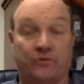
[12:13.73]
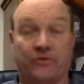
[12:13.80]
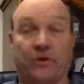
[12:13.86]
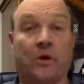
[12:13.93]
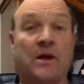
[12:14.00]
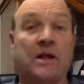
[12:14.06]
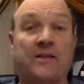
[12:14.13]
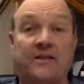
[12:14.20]

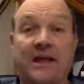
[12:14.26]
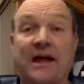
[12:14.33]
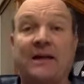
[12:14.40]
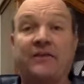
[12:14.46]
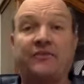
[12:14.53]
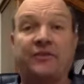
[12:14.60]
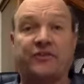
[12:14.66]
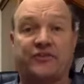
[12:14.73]
So that
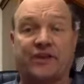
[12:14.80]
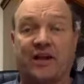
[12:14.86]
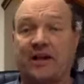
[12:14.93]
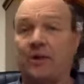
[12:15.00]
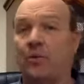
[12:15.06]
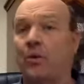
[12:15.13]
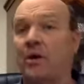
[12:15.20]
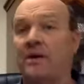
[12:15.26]
is the
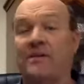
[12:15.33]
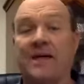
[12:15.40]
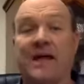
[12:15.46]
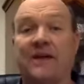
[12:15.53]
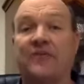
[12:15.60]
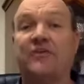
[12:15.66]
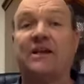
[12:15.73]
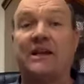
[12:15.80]
second one, and
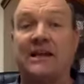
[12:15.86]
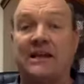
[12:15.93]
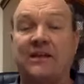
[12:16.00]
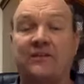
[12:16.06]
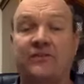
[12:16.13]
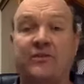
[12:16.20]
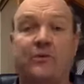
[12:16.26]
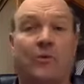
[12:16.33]
that is an
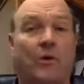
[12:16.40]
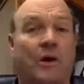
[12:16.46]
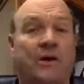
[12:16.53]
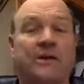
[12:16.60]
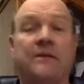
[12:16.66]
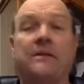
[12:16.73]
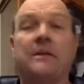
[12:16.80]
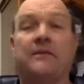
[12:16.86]
easy
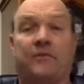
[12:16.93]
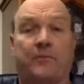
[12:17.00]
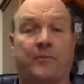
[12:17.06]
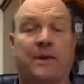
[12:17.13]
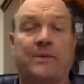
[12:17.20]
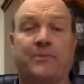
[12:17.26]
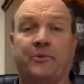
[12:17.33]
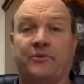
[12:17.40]
one for
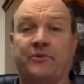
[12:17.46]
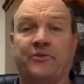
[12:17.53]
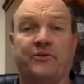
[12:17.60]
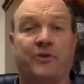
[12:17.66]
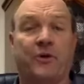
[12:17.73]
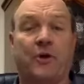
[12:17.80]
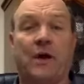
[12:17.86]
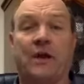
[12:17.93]
people to do,